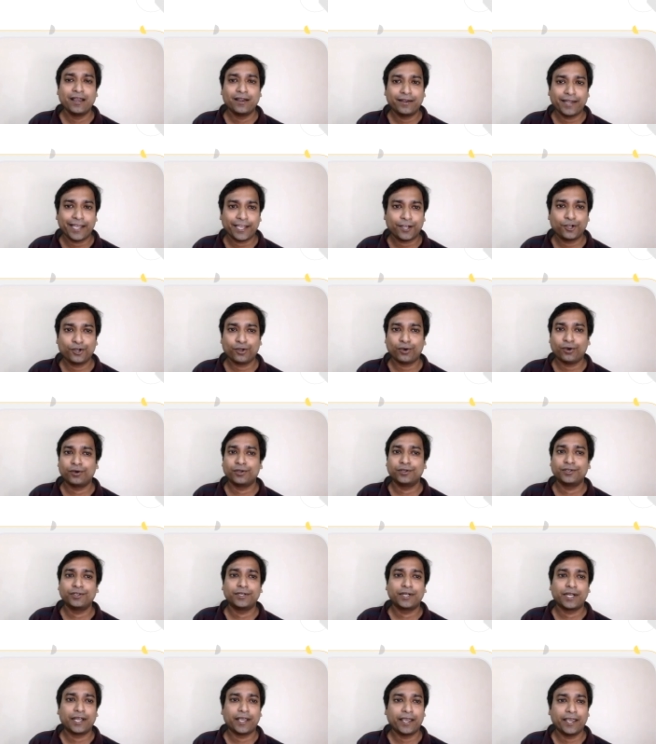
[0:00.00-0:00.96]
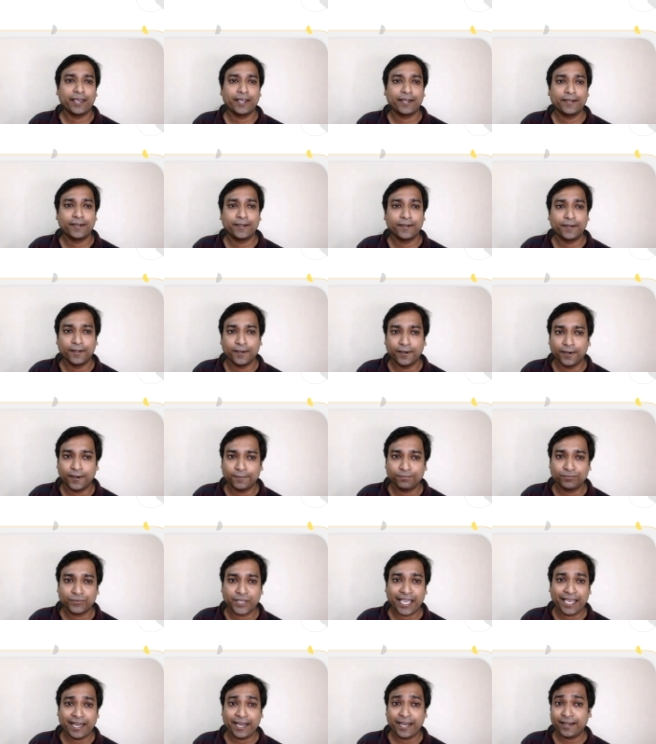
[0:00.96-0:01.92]
Tekton, and um,
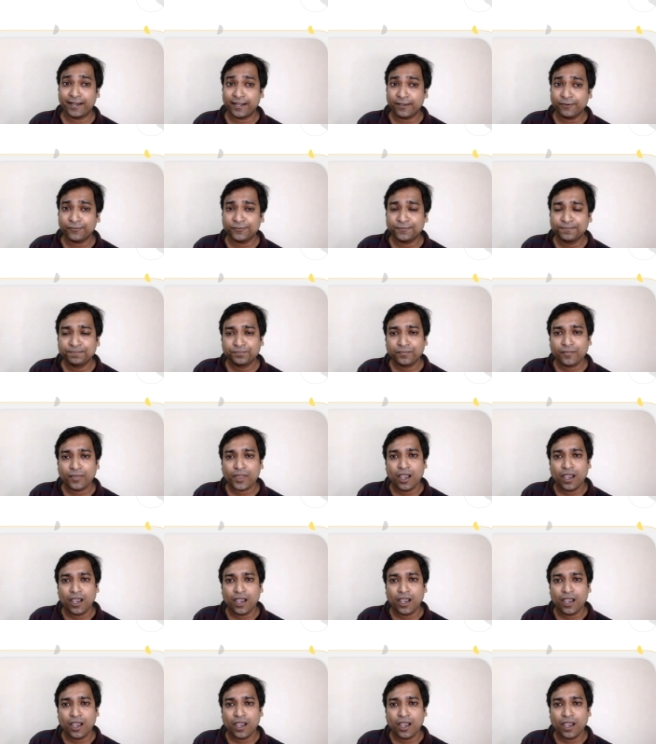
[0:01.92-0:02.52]
Knative